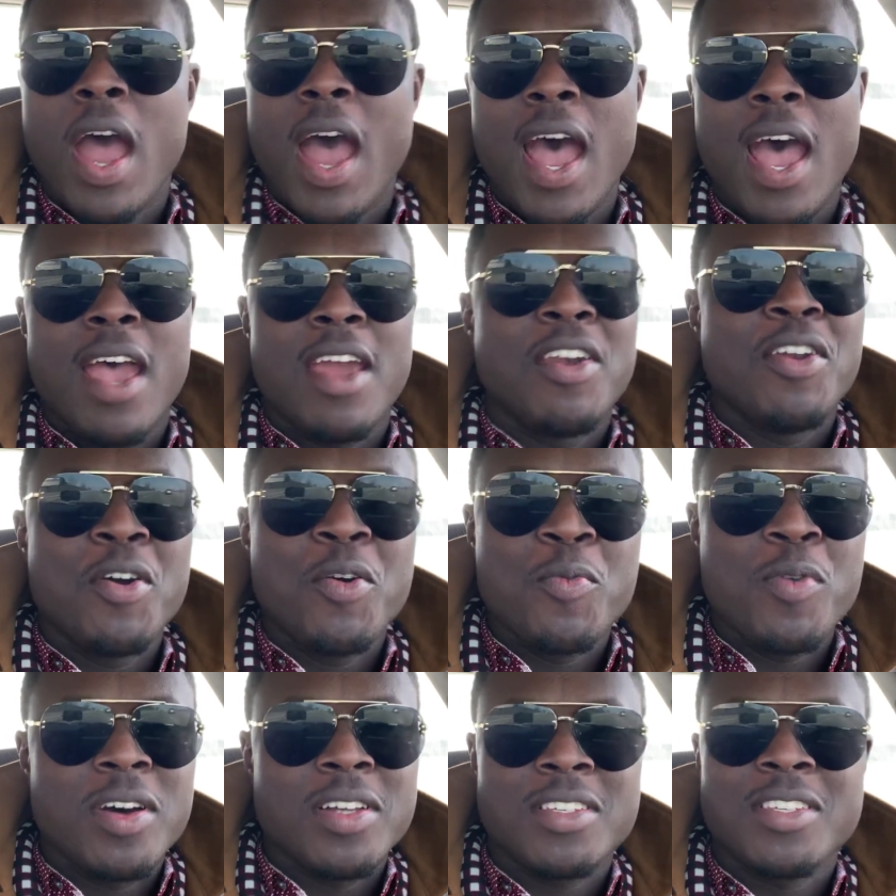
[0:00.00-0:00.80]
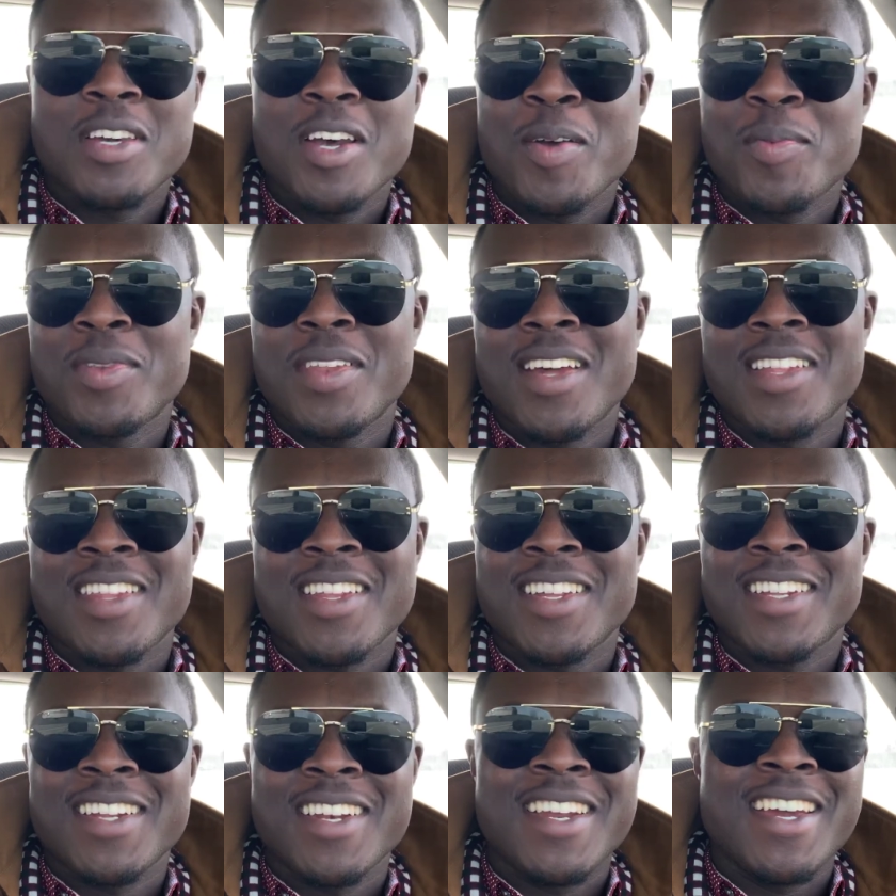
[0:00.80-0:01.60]
hi, no what's up,
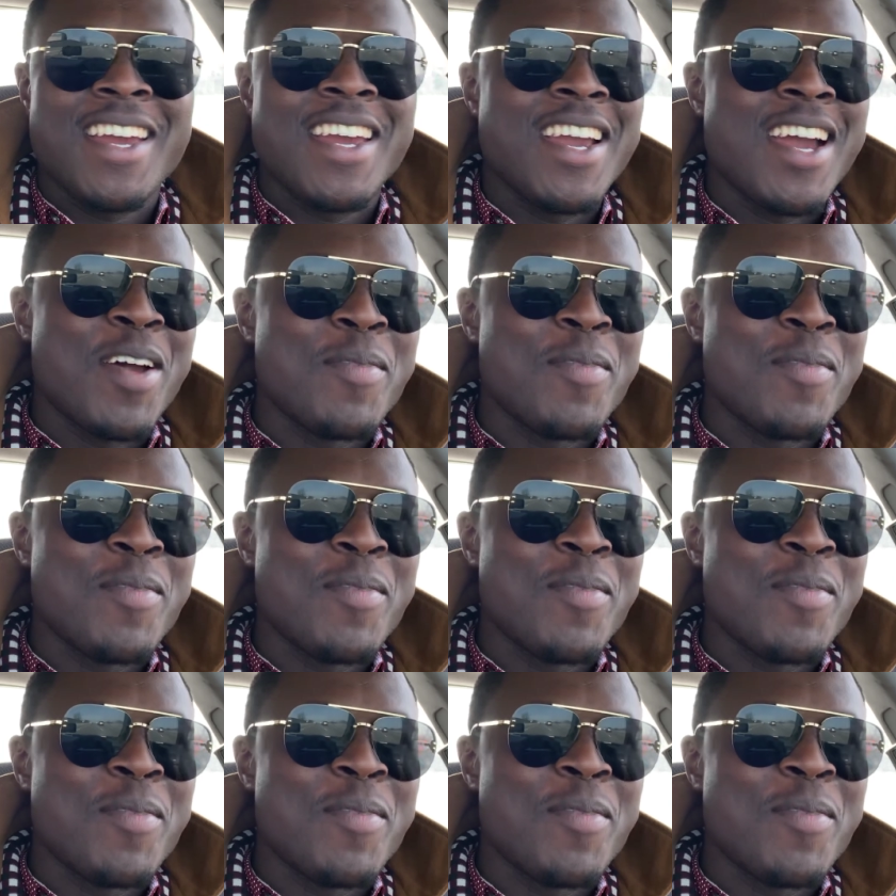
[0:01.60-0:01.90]
nothing today.